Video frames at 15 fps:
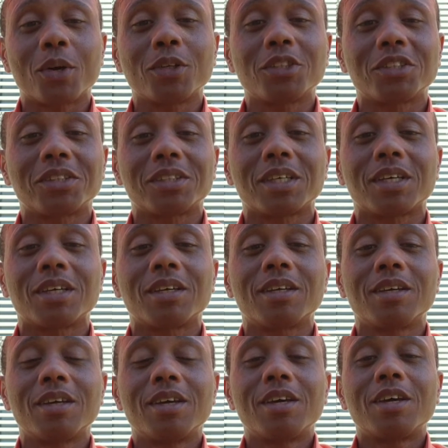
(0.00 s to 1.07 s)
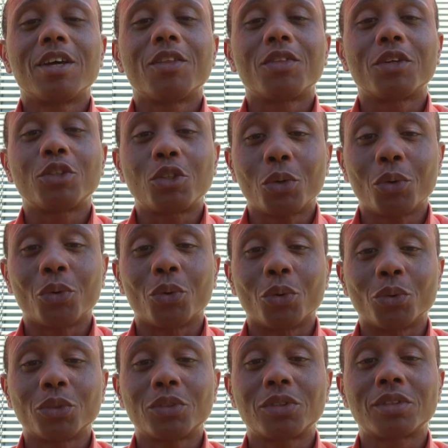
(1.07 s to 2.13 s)
purchasing the
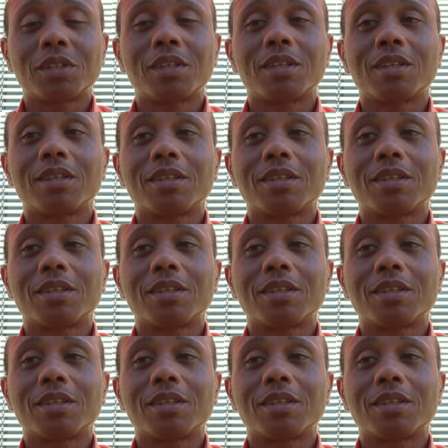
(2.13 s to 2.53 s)
tools